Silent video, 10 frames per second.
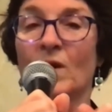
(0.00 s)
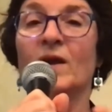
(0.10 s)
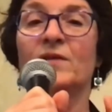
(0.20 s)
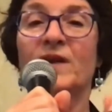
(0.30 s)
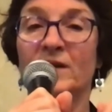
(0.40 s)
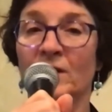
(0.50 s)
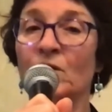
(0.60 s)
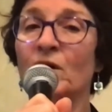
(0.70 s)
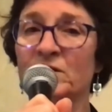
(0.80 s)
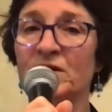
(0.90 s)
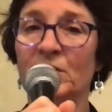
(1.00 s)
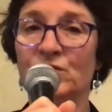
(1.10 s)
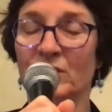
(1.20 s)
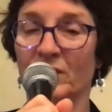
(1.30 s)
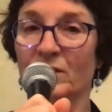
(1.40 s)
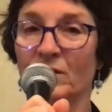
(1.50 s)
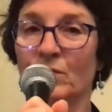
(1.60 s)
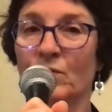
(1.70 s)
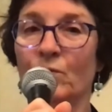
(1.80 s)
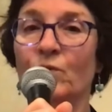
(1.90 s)
that in our teaching,
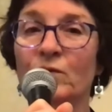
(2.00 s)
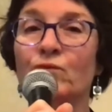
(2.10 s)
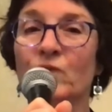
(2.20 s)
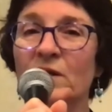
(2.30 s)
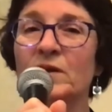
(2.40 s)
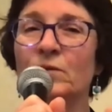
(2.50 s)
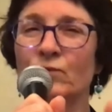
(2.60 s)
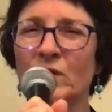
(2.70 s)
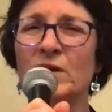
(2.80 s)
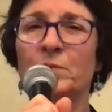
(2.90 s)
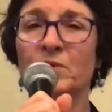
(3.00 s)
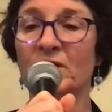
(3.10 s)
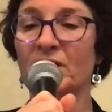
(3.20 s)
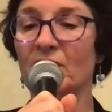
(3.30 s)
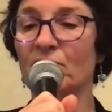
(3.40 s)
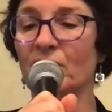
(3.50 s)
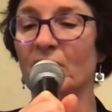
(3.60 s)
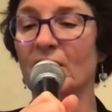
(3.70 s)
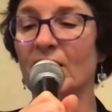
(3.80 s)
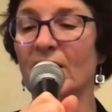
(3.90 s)
we really, really believe
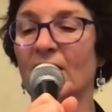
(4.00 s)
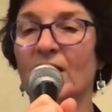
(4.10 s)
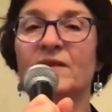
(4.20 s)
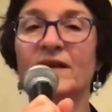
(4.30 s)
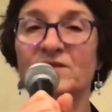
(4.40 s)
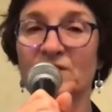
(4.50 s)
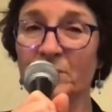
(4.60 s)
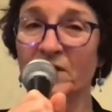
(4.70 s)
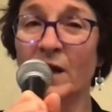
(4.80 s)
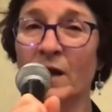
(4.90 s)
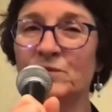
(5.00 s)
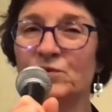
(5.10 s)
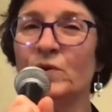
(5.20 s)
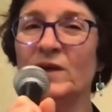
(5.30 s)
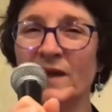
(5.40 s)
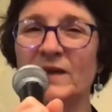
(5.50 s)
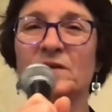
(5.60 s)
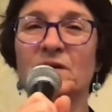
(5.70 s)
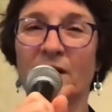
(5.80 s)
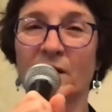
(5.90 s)
that sometimes we need
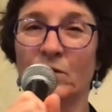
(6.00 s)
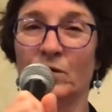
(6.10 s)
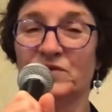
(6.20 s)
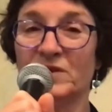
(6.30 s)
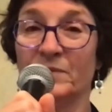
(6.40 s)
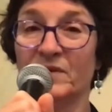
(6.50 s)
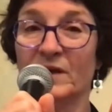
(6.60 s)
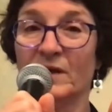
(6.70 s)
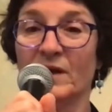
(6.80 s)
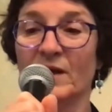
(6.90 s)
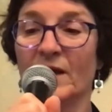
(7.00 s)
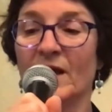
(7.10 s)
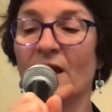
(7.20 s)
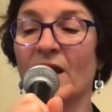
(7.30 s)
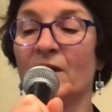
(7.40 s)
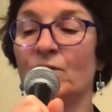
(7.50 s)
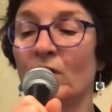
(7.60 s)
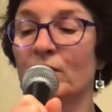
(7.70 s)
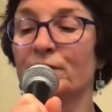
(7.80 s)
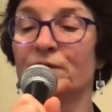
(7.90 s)
to let go of something in
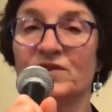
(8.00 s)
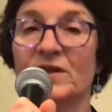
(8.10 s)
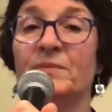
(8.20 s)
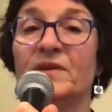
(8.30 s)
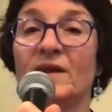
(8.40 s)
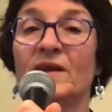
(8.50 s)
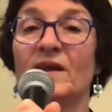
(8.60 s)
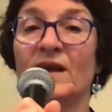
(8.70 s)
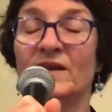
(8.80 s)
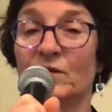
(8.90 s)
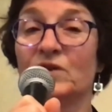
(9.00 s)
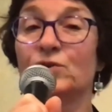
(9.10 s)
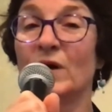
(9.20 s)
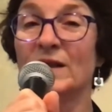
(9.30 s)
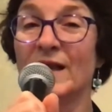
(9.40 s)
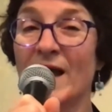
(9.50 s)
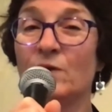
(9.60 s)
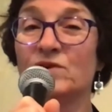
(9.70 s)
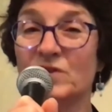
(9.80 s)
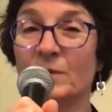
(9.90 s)
order to allow
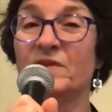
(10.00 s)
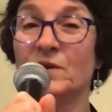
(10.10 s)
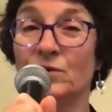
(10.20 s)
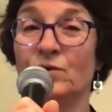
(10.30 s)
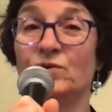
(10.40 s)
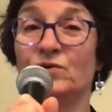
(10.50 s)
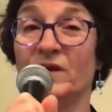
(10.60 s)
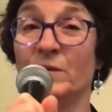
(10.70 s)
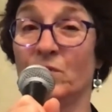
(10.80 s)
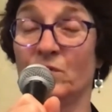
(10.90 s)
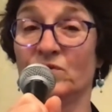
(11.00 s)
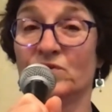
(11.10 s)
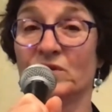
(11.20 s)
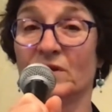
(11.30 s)
something new to emerge